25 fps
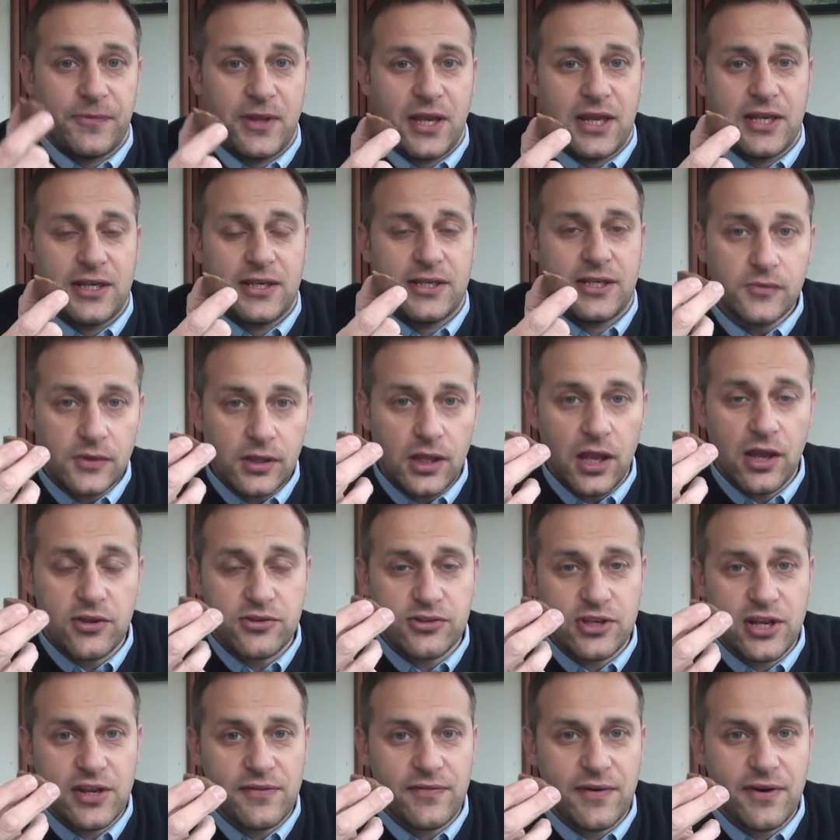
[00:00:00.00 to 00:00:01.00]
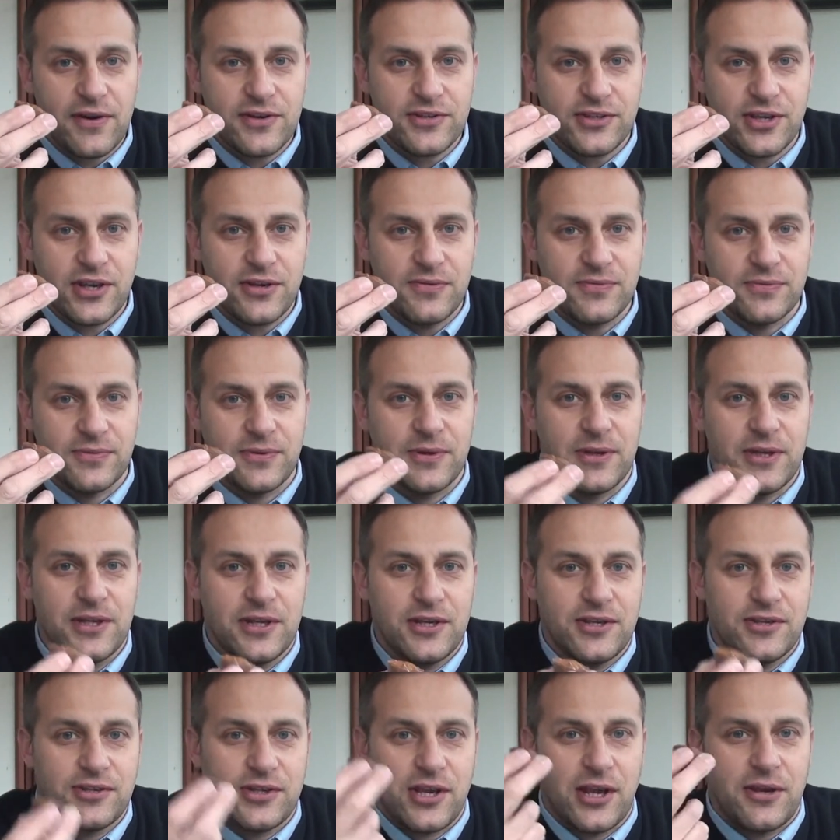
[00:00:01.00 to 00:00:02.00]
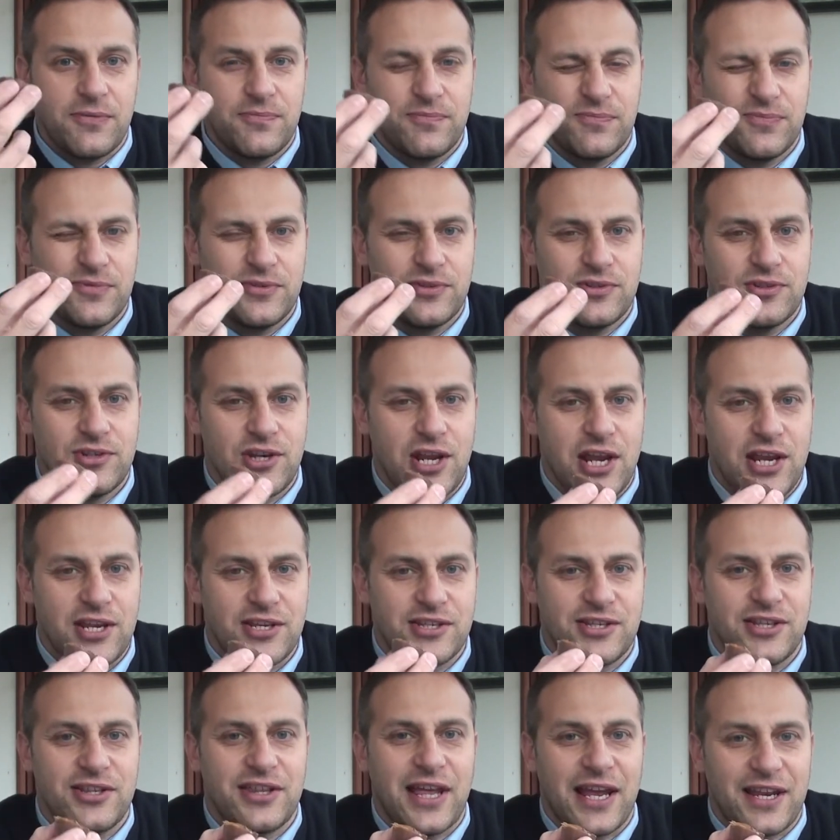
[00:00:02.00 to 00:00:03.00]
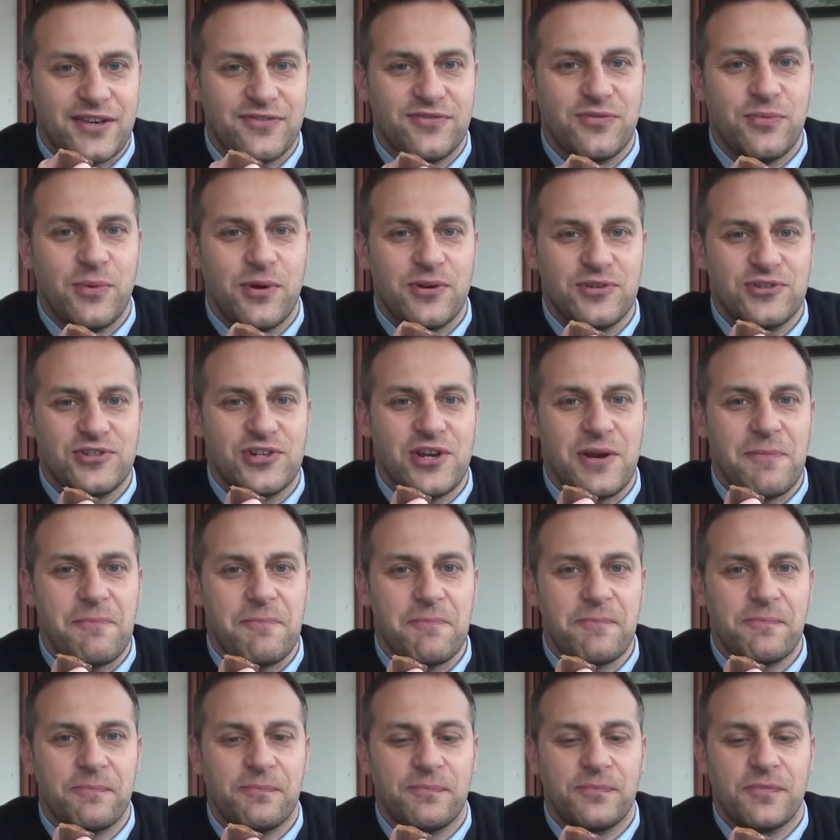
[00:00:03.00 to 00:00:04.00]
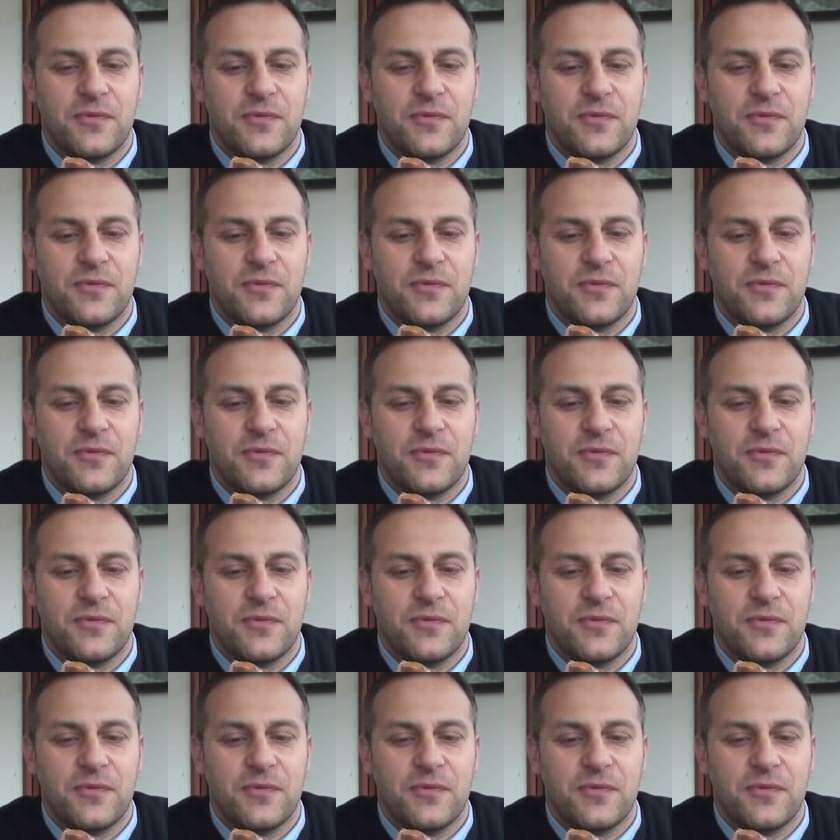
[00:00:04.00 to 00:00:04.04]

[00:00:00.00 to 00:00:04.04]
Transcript: and I'll see you very soon. So, cheers and thanks for watching.